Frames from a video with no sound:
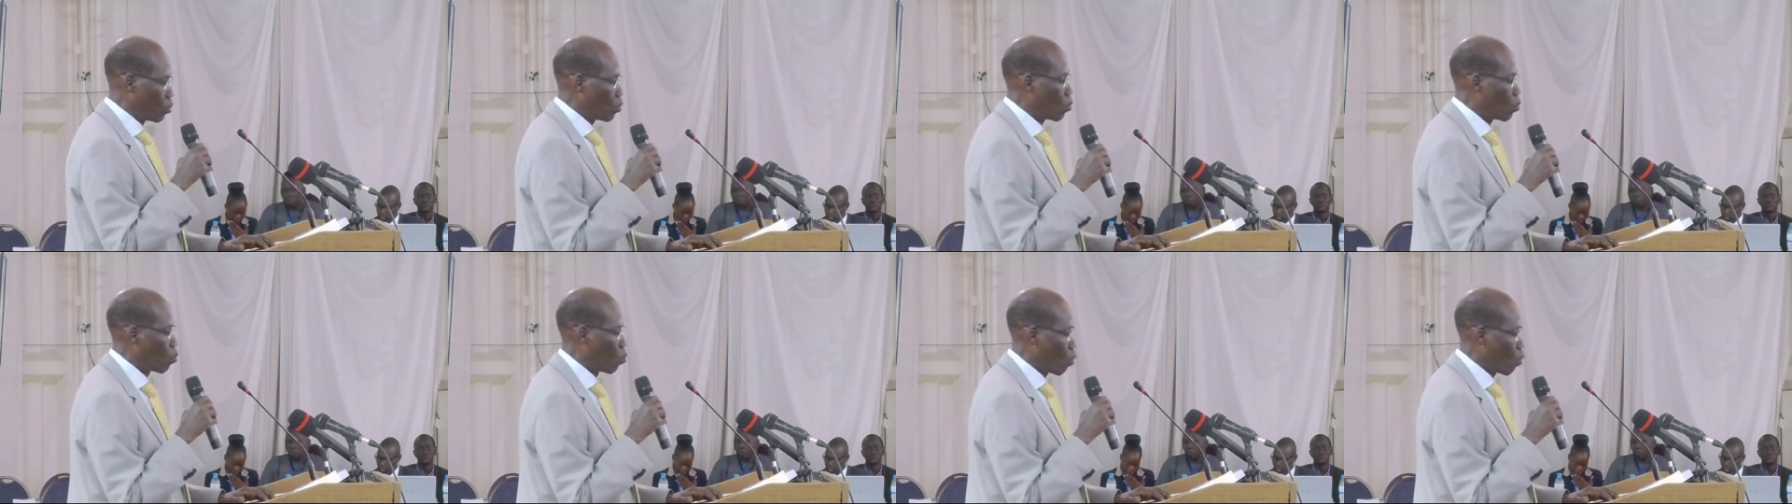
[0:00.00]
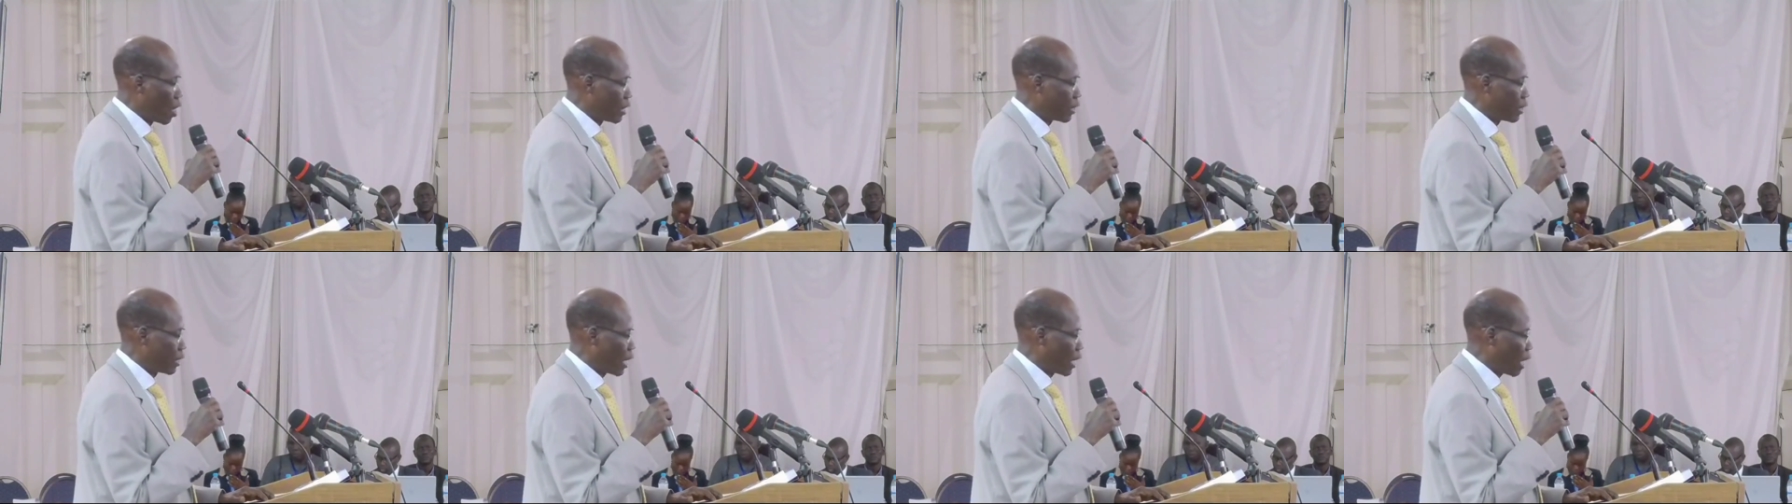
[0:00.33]

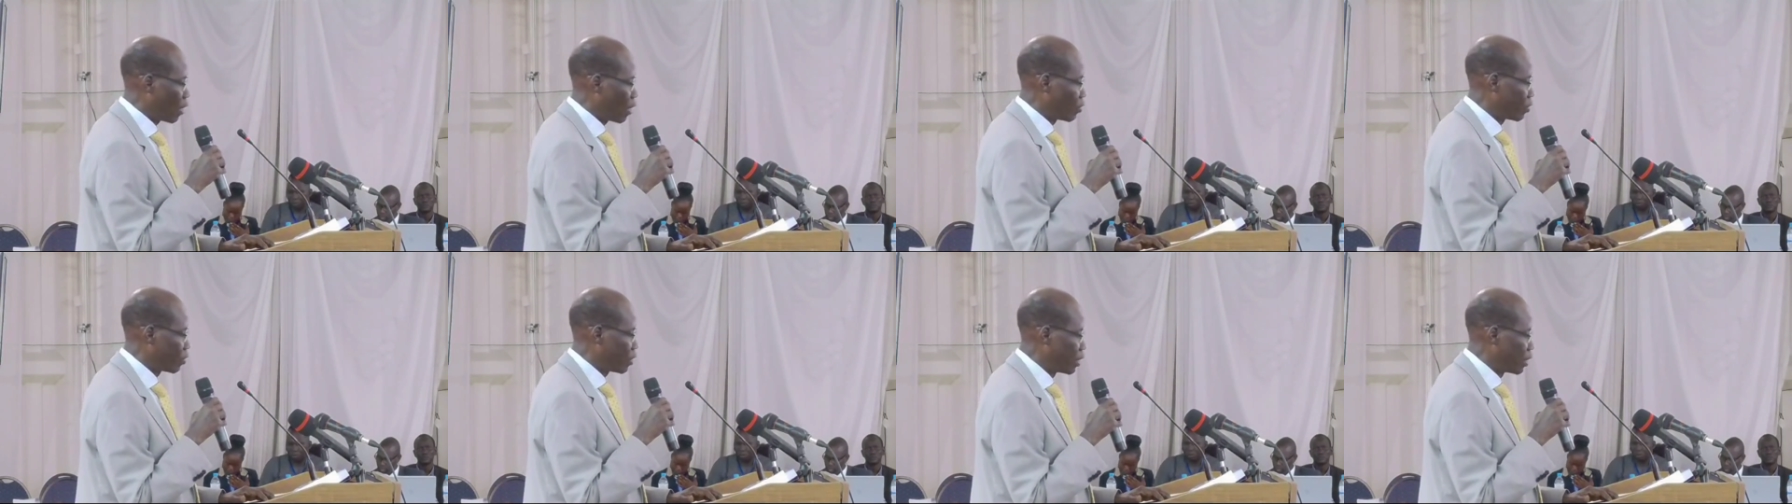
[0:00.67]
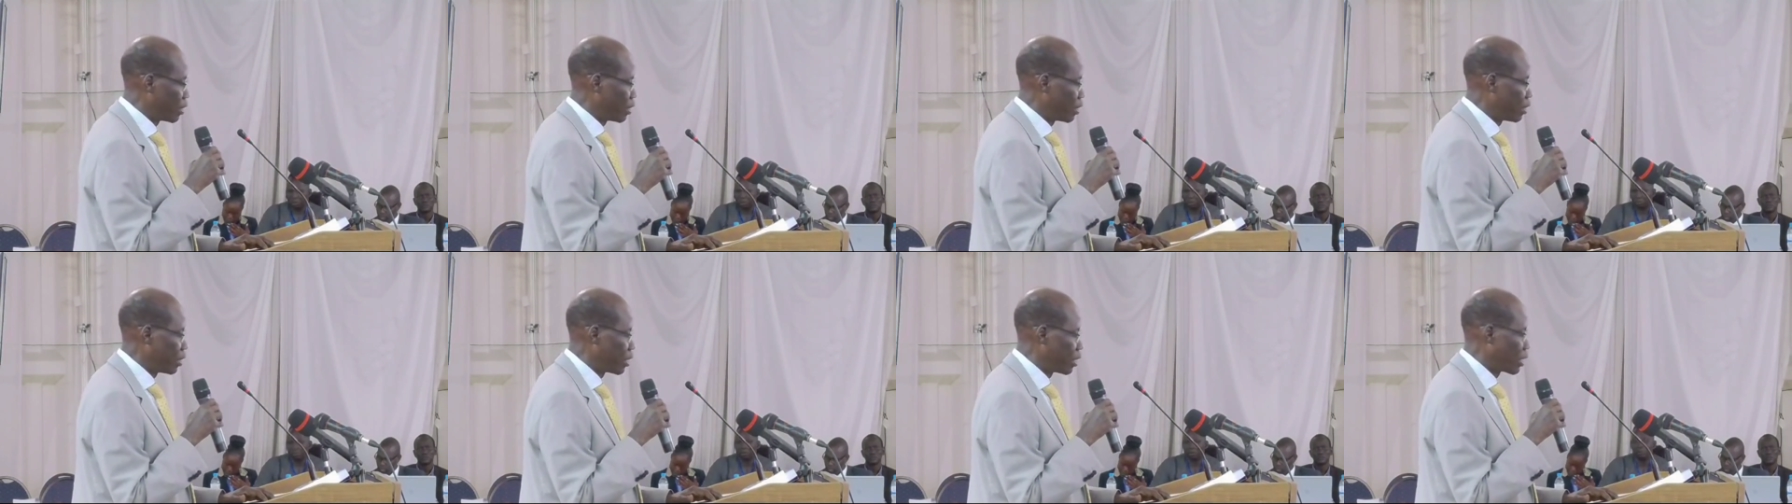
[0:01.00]

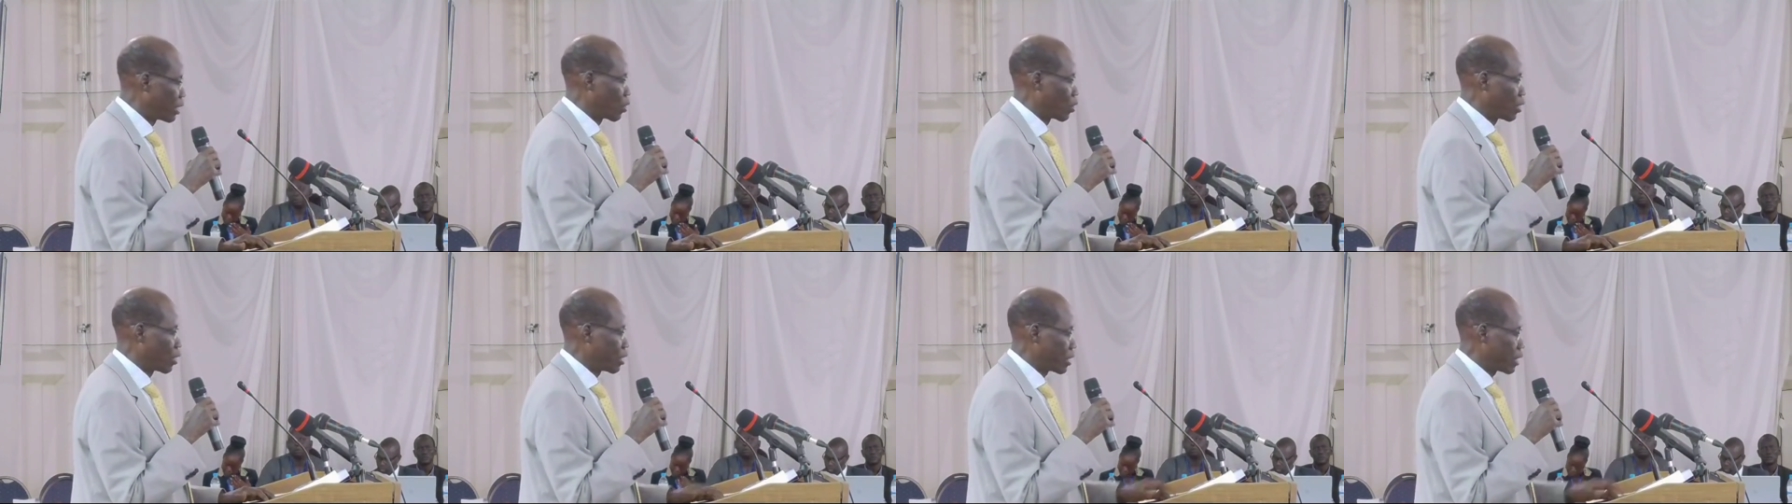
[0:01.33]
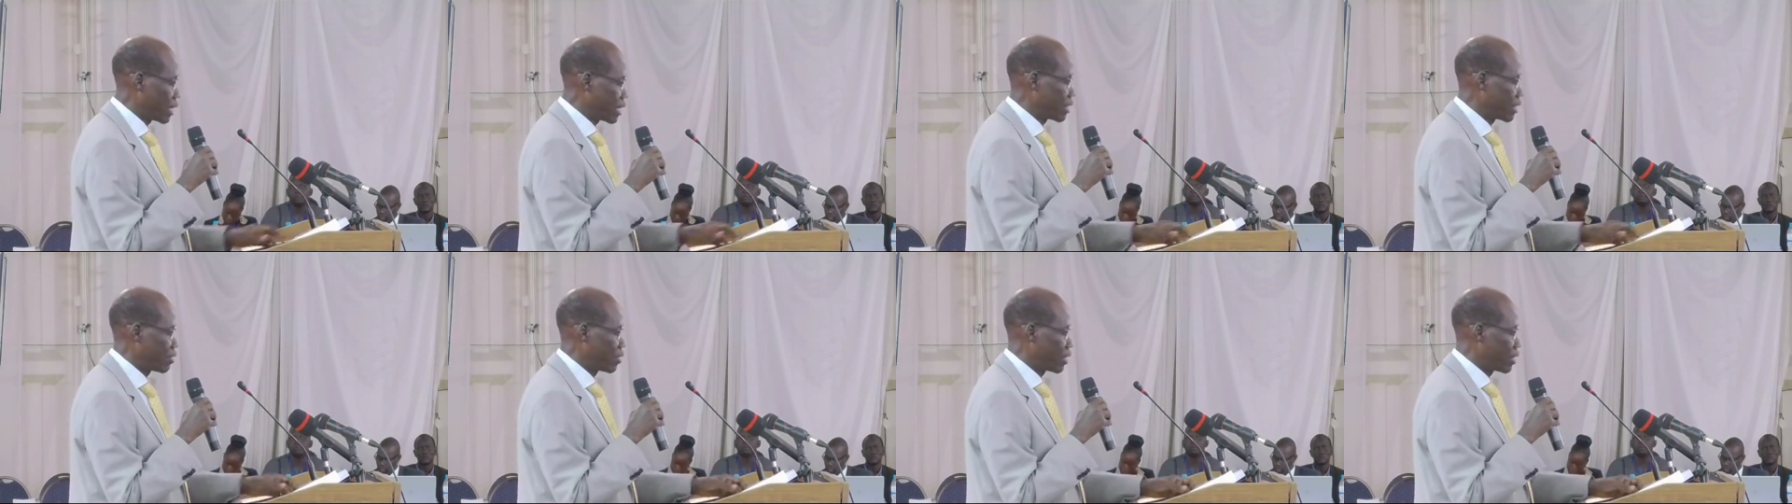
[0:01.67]
1,000
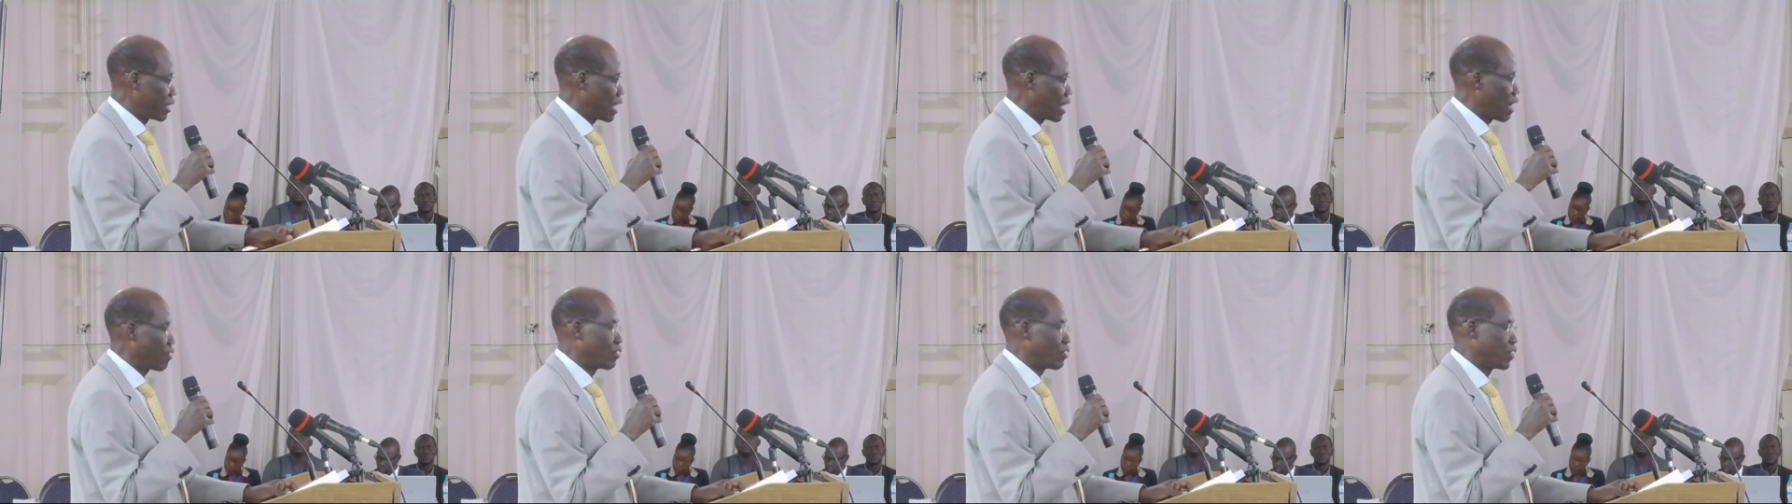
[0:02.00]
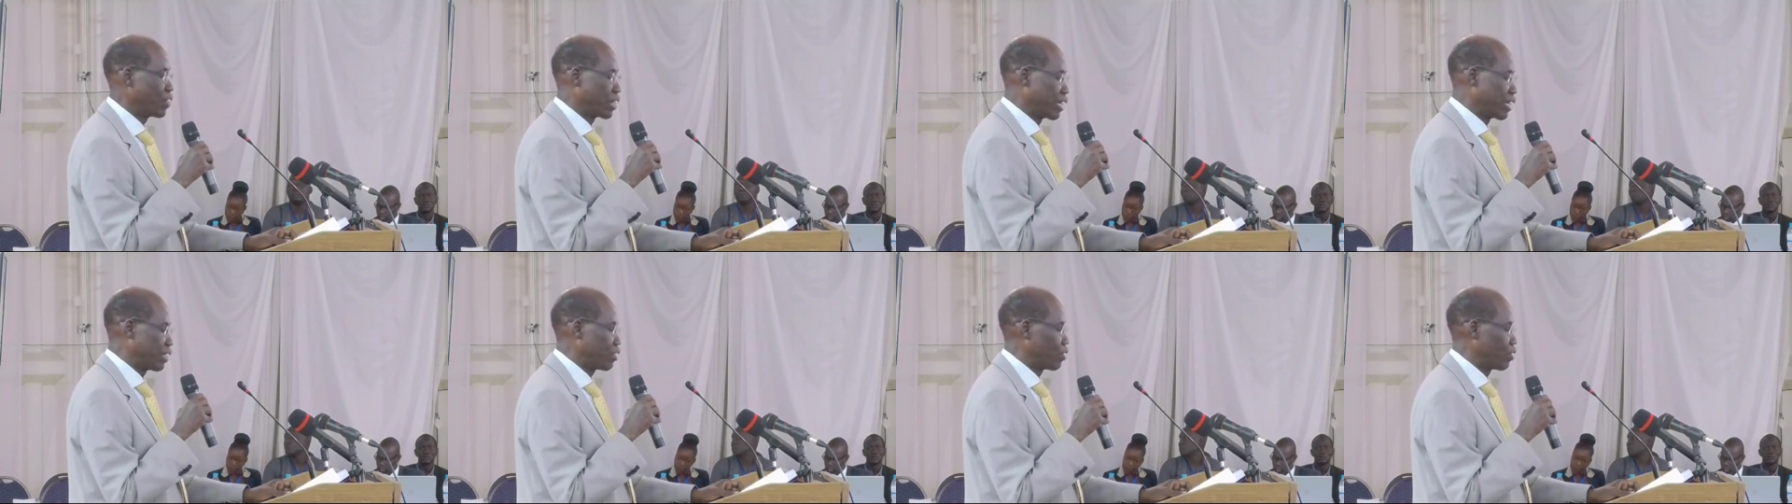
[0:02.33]
registered
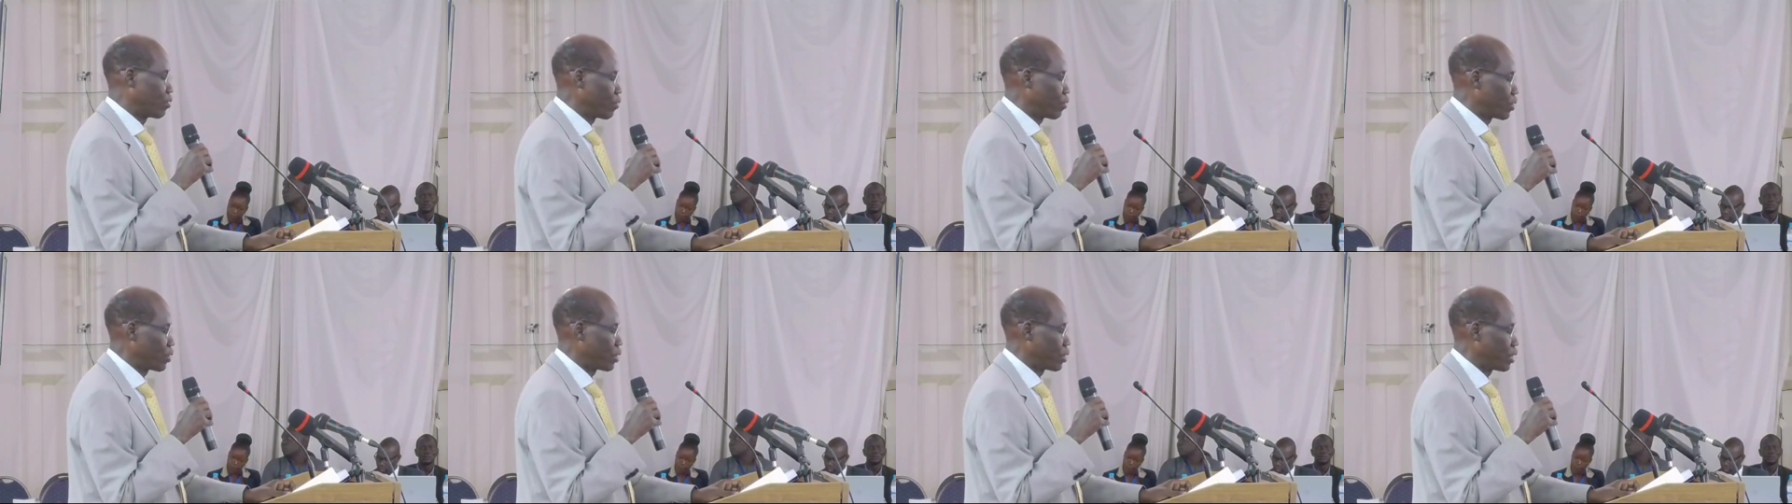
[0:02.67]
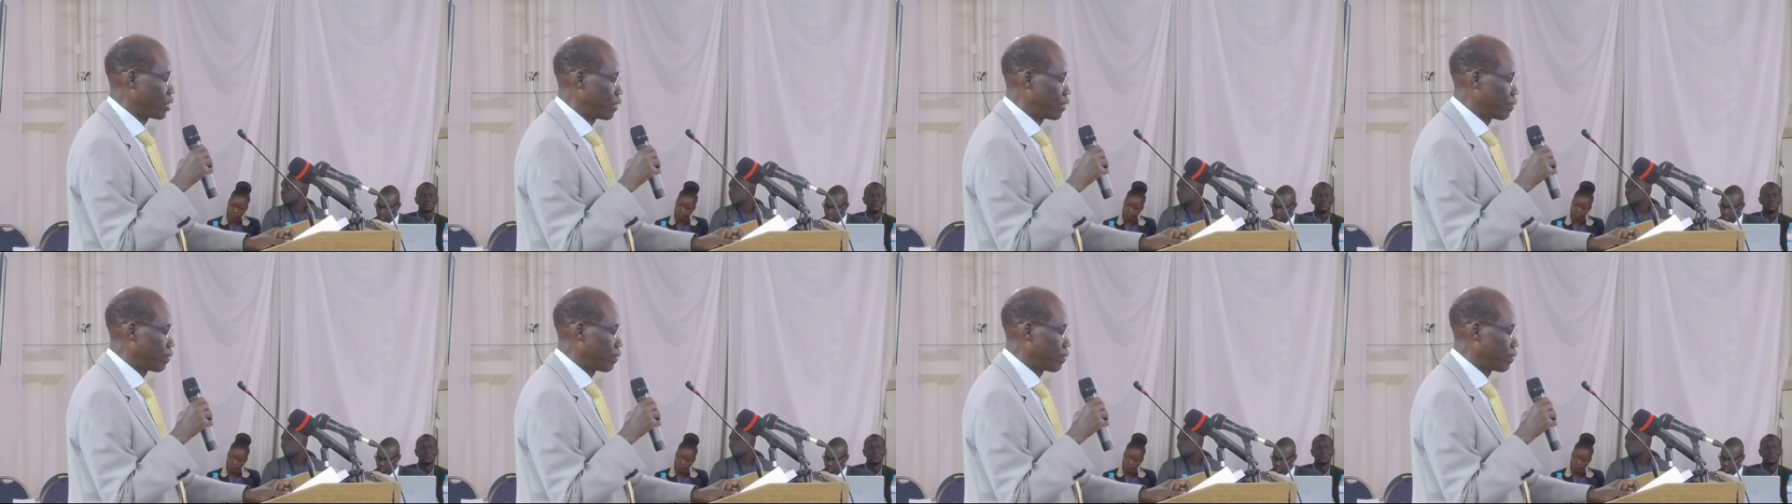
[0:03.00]
African universities,